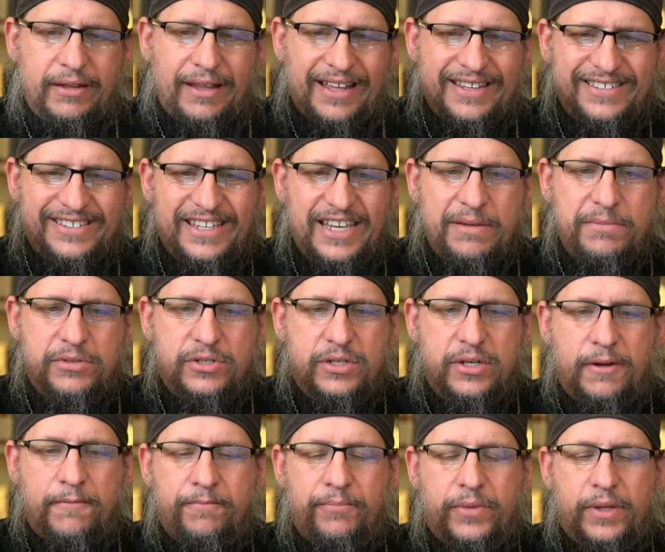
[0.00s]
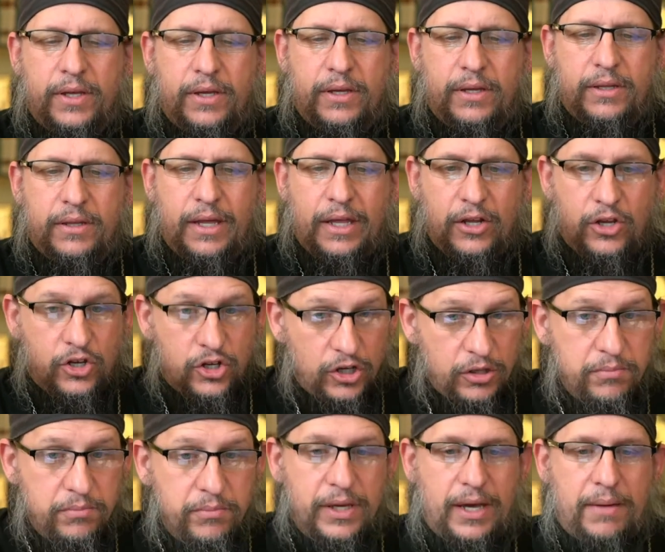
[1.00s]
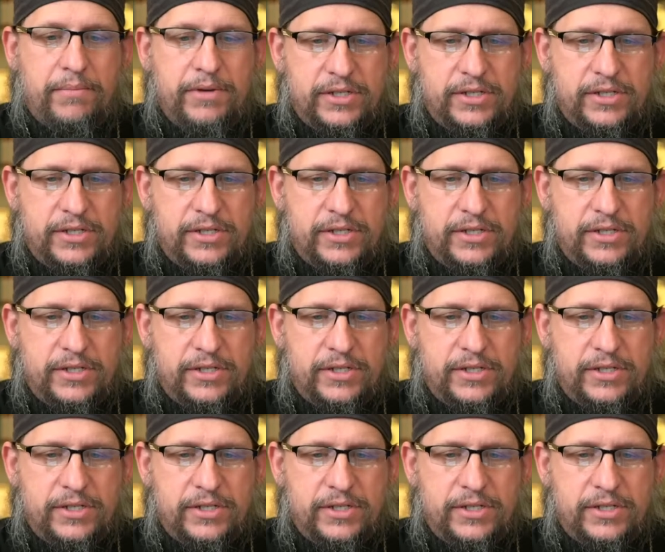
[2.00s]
That seems that it could be a